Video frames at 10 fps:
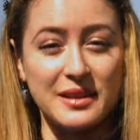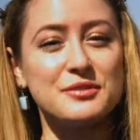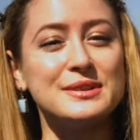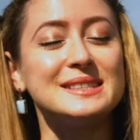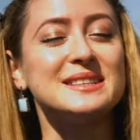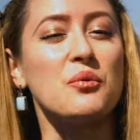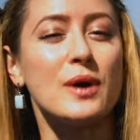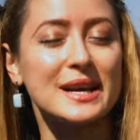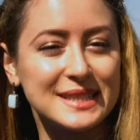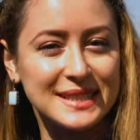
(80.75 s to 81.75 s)
then there is the
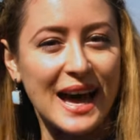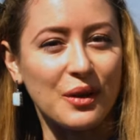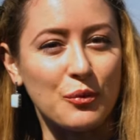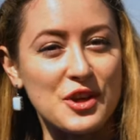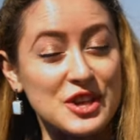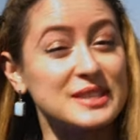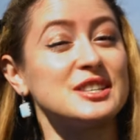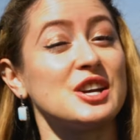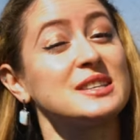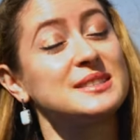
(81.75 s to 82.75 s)
west side, which is
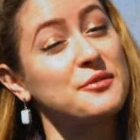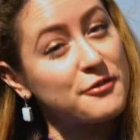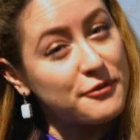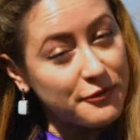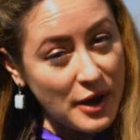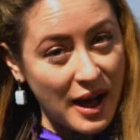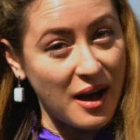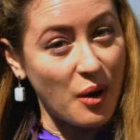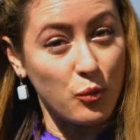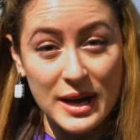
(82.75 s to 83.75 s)
just
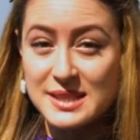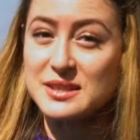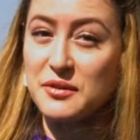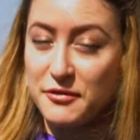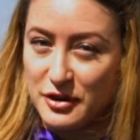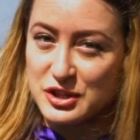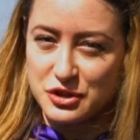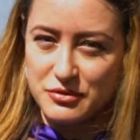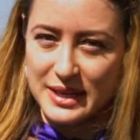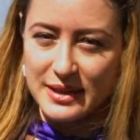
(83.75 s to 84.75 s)
uh, west of
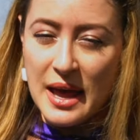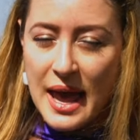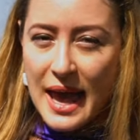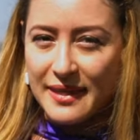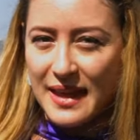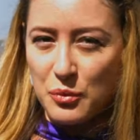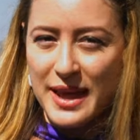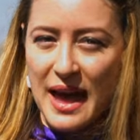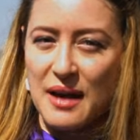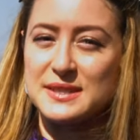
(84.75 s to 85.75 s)
First Street. And then
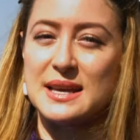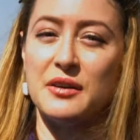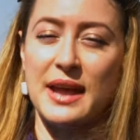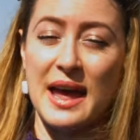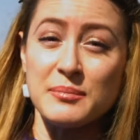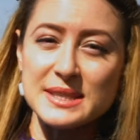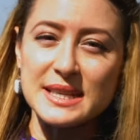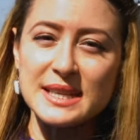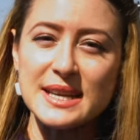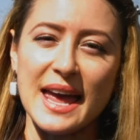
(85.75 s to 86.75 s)
we have
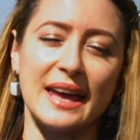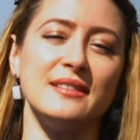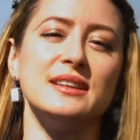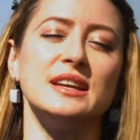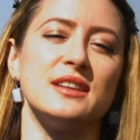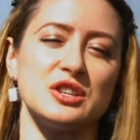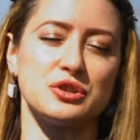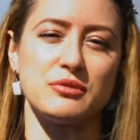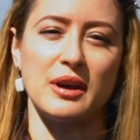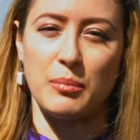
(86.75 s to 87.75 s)
Southampton and the
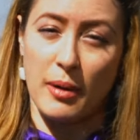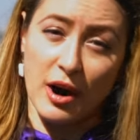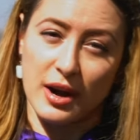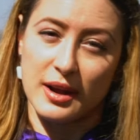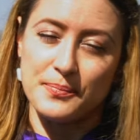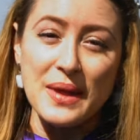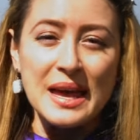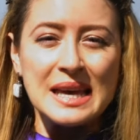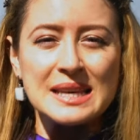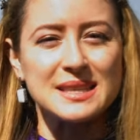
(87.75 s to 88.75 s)
Industrial Park.
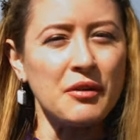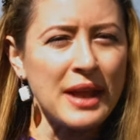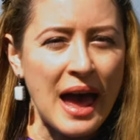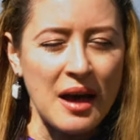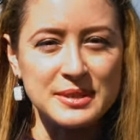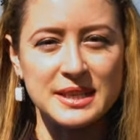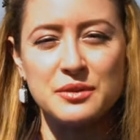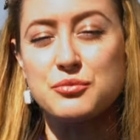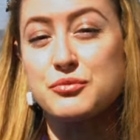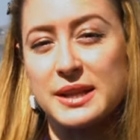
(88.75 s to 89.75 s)

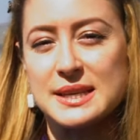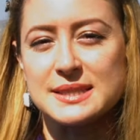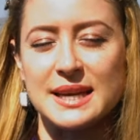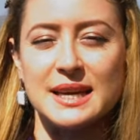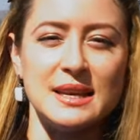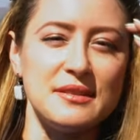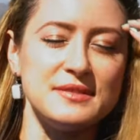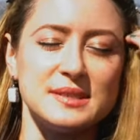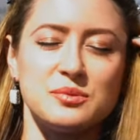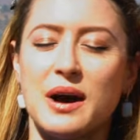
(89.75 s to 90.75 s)
Southampton real estate
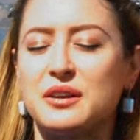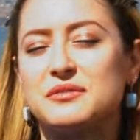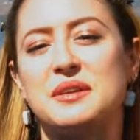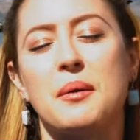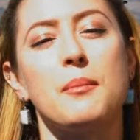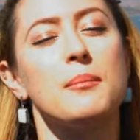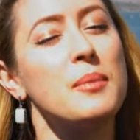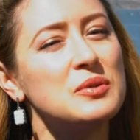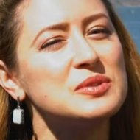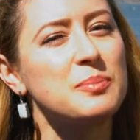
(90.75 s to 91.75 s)
is one of the
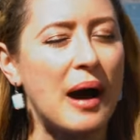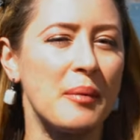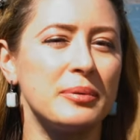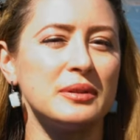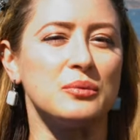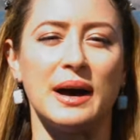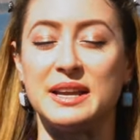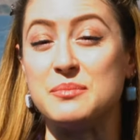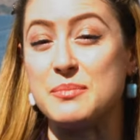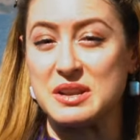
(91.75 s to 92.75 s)
most popular one
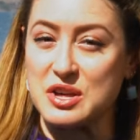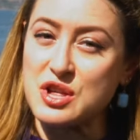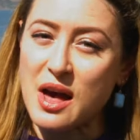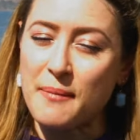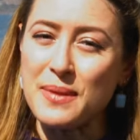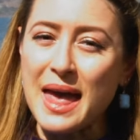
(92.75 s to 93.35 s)
in Benicia